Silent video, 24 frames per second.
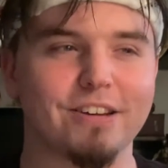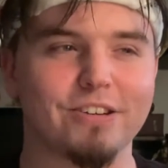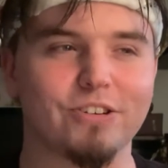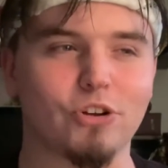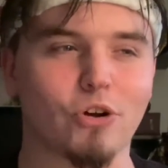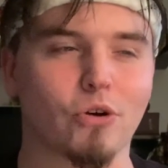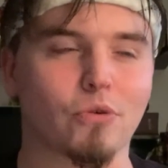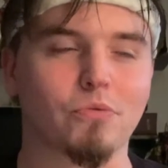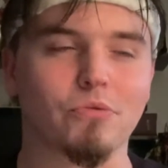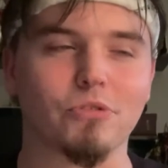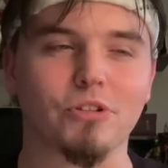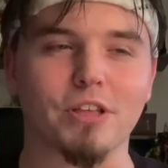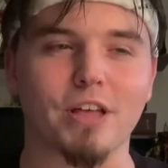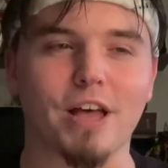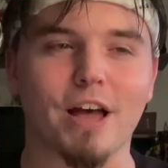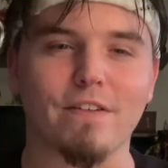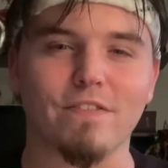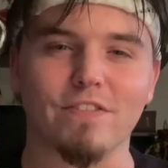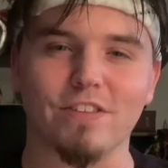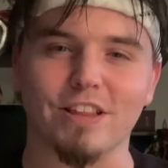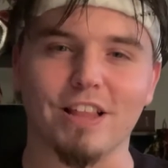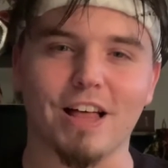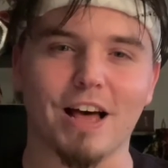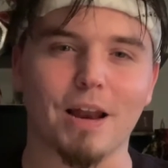Don't really
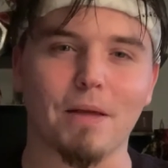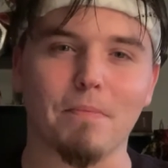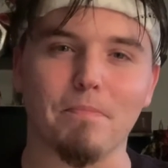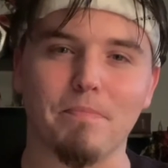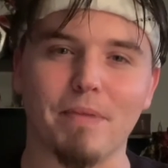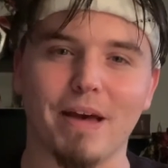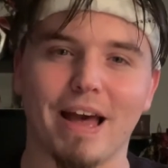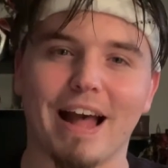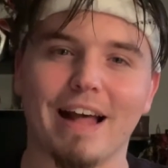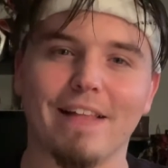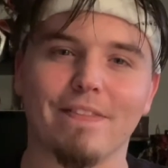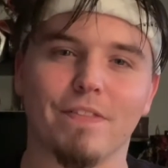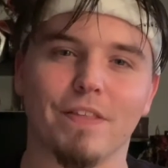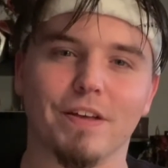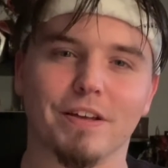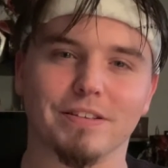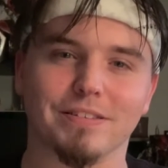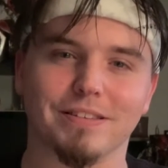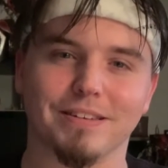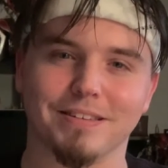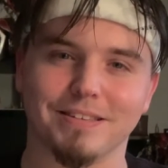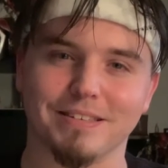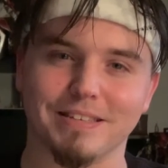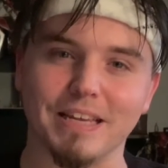have a lot of bad
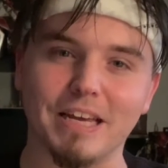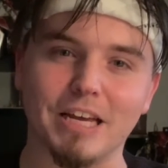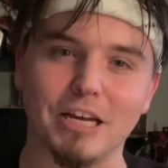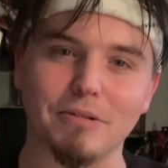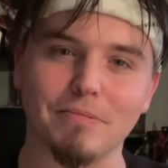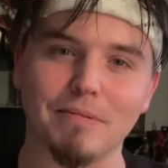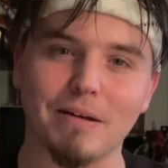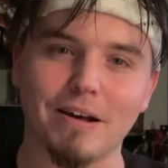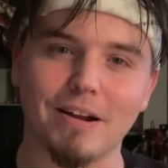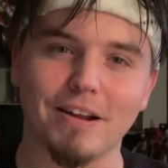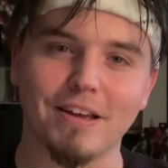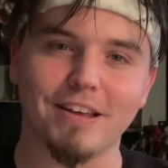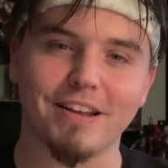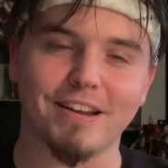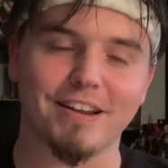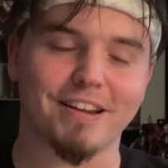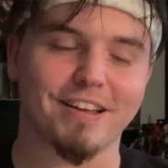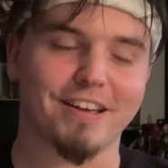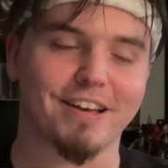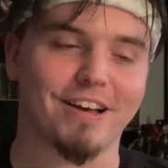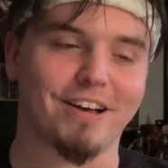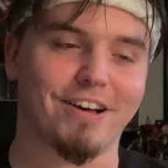things to say about it.